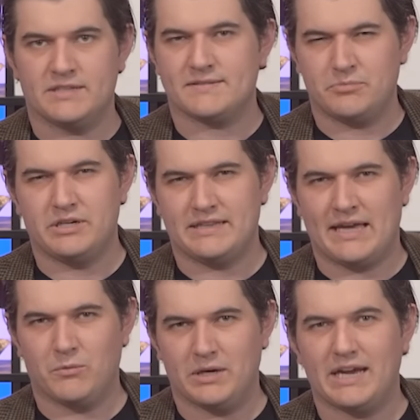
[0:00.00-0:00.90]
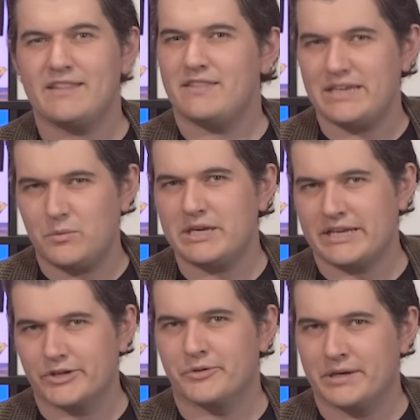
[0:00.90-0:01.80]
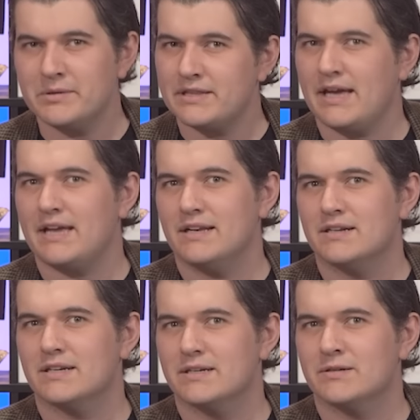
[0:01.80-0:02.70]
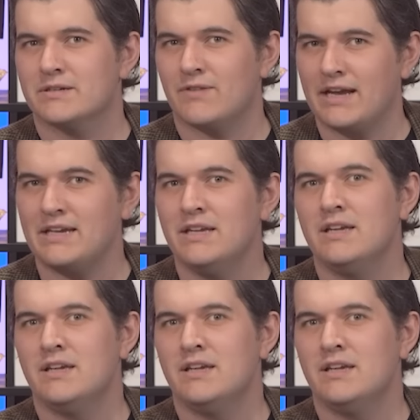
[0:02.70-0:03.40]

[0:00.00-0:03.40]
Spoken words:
Let's put it that way. I think we can agree with that, right?